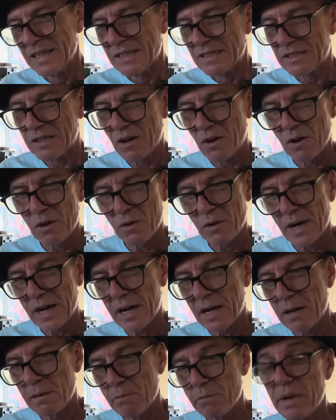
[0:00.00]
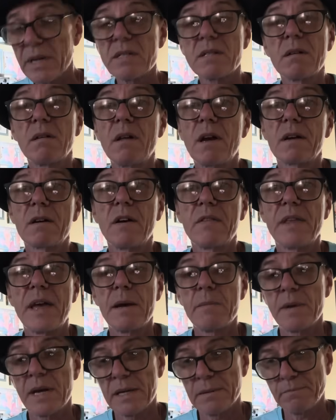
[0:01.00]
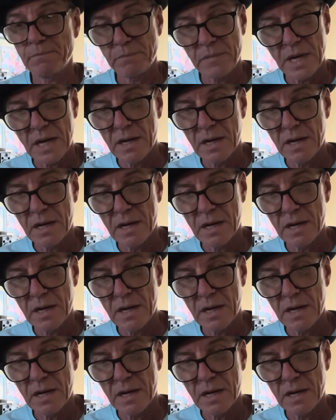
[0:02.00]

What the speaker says: So best of luck on that, man.